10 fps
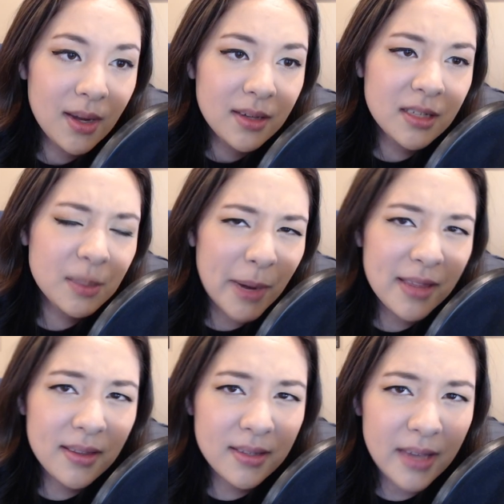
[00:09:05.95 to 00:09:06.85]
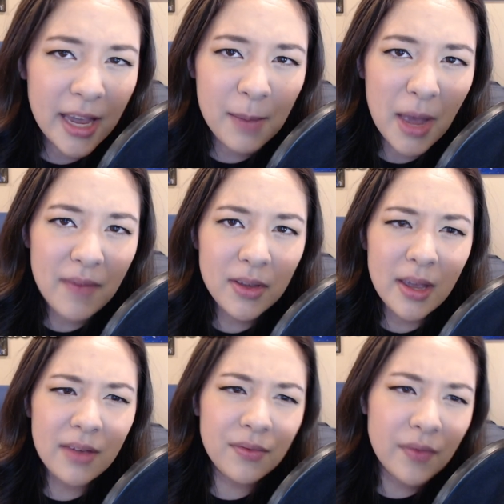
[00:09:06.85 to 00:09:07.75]
Despite this game having
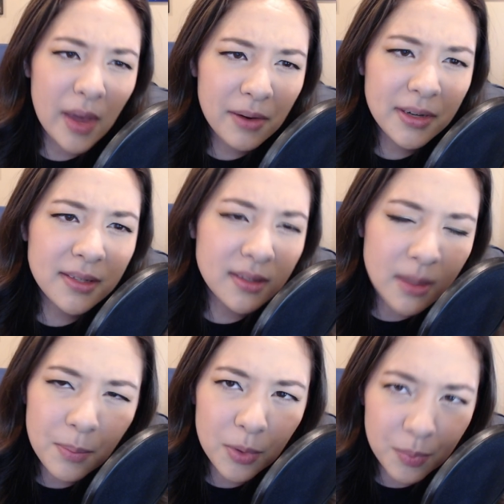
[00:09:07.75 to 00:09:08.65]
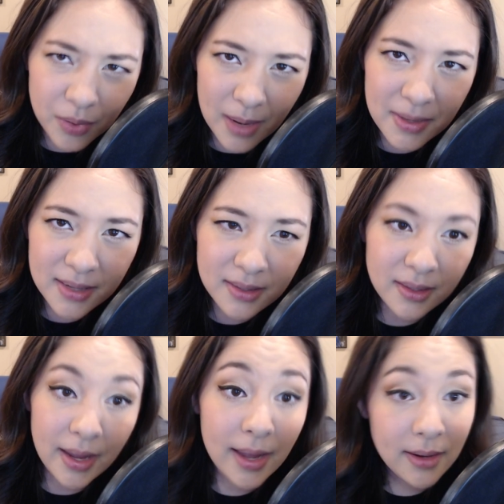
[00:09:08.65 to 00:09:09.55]
a very simple premise,
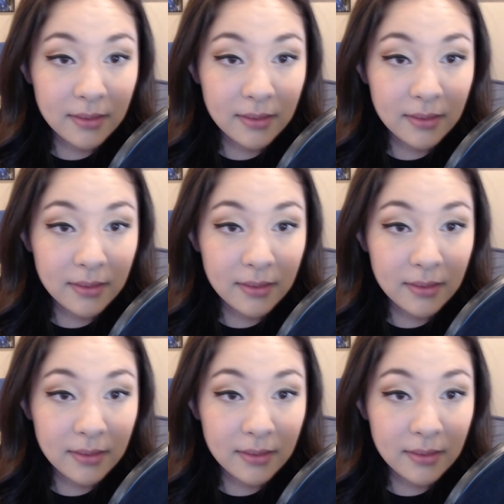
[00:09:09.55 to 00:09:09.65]
and